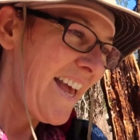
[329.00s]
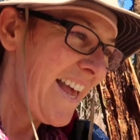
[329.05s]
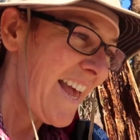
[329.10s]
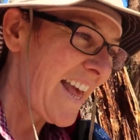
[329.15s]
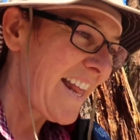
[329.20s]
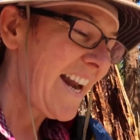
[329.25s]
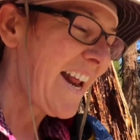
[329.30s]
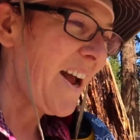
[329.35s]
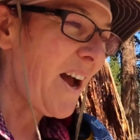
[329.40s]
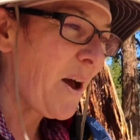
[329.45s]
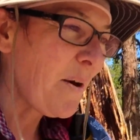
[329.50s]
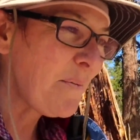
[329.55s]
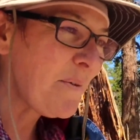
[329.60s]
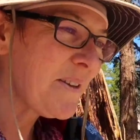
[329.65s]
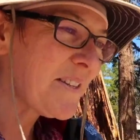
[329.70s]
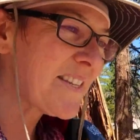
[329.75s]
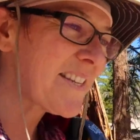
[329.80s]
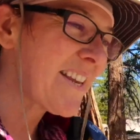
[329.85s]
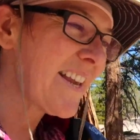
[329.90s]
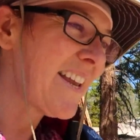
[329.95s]
and I
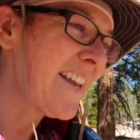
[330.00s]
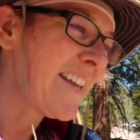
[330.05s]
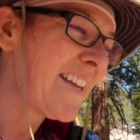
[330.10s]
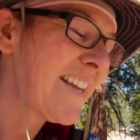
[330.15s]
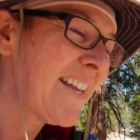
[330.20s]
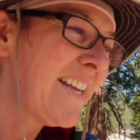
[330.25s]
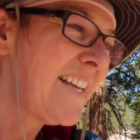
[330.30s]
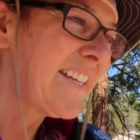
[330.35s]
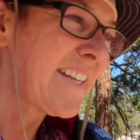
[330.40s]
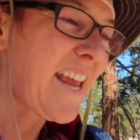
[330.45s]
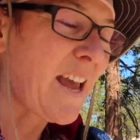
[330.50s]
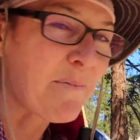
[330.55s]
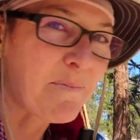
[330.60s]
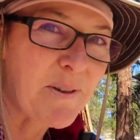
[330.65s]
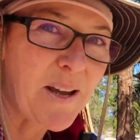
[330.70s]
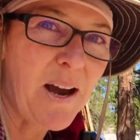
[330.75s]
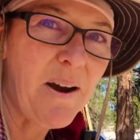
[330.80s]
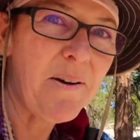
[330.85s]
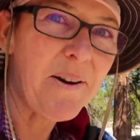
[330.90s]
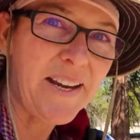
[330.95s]
almost kept
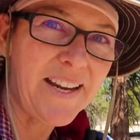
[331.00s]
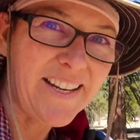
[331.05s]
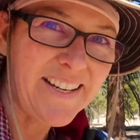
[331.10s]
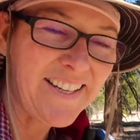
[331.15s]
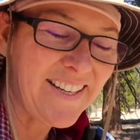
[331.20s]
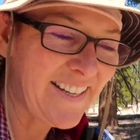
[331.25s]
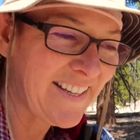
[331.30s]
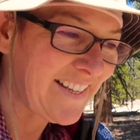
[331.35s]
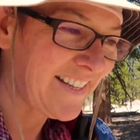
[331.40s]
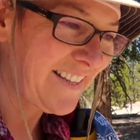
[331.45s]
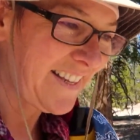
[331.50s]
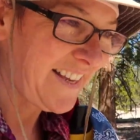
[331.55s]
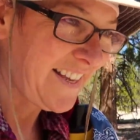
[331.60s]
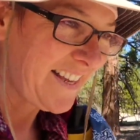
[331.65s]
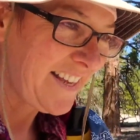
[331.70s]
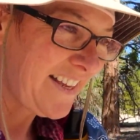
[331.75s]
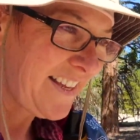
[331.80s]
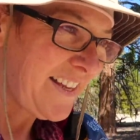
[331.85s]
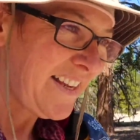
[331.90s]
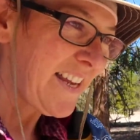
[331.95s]
going,
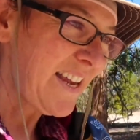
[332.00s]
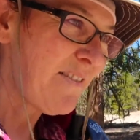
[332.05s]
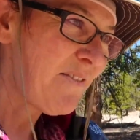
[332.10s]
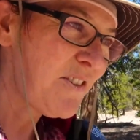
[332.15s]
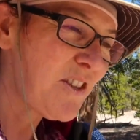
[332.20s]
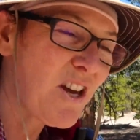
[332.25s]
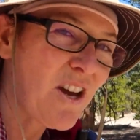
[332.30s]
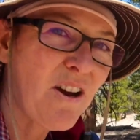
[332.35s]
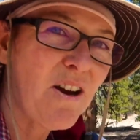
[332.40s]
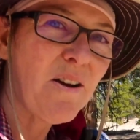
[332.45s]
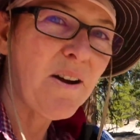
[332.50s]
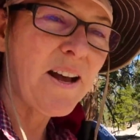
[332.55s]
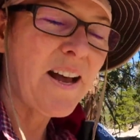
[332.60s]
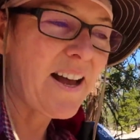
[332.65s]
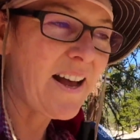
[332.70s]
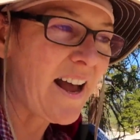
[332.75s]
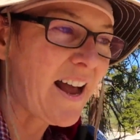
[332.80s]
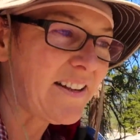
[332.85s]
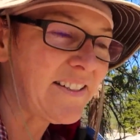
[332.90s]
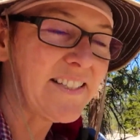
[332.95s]
even though
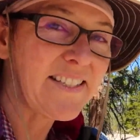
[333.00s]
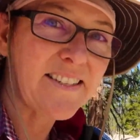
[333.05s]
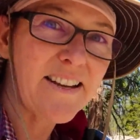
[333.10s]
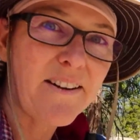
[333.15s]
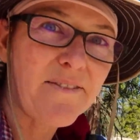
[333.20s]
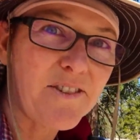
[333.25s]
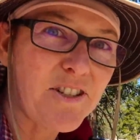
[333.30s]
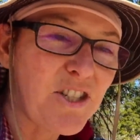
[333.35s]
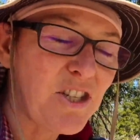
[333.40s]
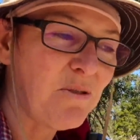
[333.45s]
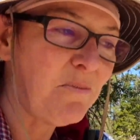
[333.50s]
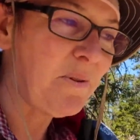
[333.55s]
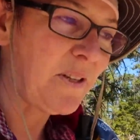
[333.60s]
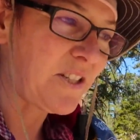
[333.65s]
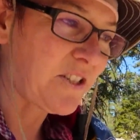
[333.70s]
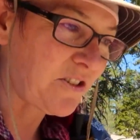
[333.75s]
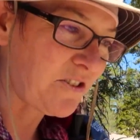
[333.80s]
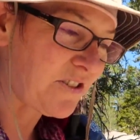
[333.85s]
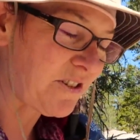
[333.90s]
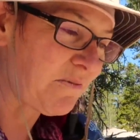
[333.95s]
I discovered 2
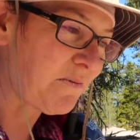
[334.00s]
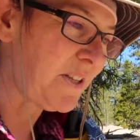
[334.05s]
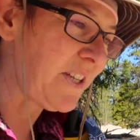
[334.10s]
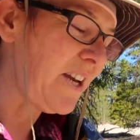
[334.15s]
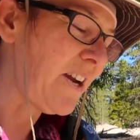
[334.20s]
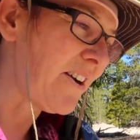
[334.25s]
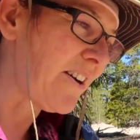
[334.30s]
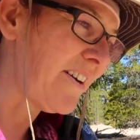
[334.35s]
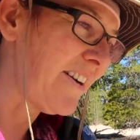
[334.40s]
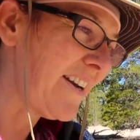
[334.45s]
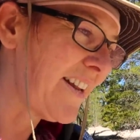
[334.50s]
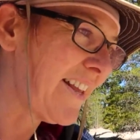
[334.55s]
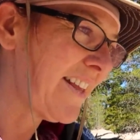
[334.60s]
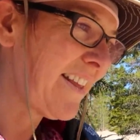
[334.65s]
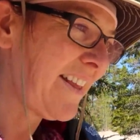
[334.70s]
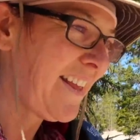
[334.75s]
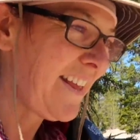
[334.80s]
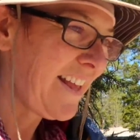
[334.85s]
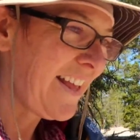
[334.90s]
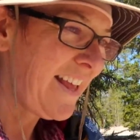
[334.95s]
blisters. It really hurt,
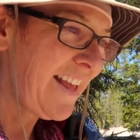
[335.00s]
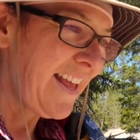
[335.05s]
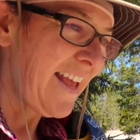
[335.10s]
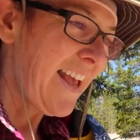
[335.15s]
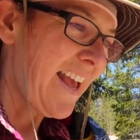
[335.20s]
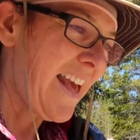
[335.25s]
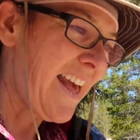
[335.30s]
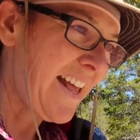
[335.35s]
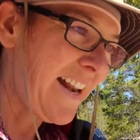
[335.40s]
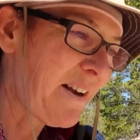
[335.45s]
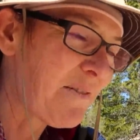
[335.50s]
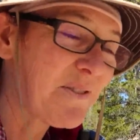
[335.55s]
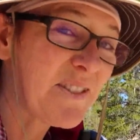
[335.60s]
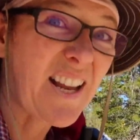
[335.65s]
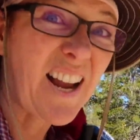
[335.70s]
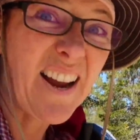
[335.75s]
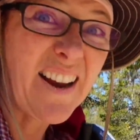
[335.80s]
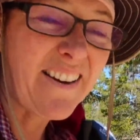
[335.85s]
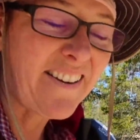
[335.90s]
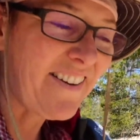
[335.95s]
and I was
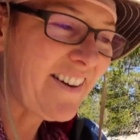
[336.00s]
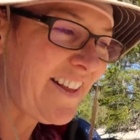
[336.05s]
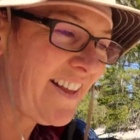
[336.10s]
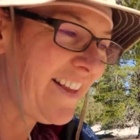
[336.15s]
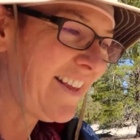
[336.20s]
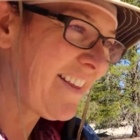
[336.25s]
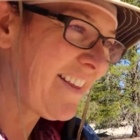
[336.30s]
tired